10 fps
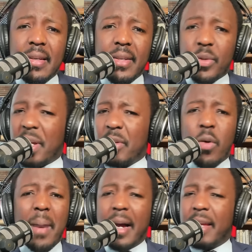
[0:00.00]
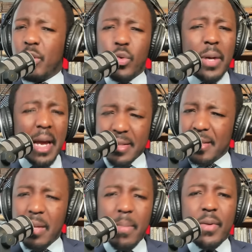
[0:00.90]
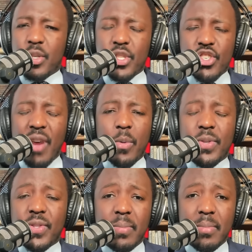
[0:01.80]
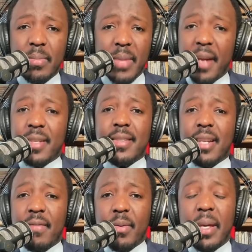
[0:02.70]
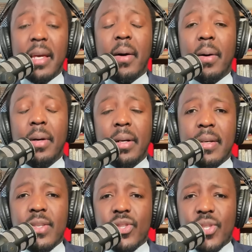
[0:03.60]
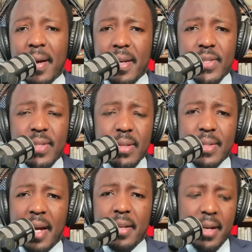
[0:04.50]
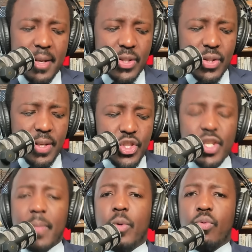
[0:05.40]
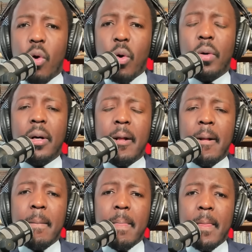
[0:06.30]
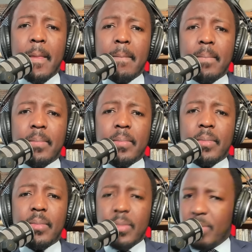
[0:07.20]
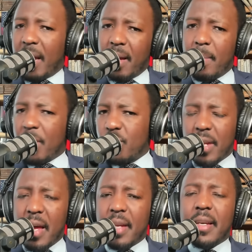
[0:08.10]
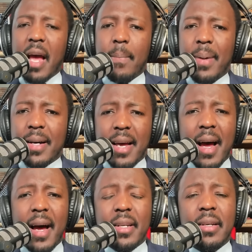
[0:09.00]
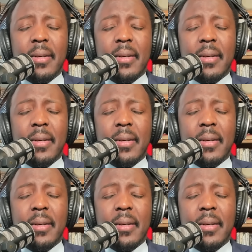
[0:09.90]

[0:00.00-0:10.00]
You can go back and look at the liberation struggles, ending slavery or standing against the Jim Crow, like I mentioned, ending apartheid,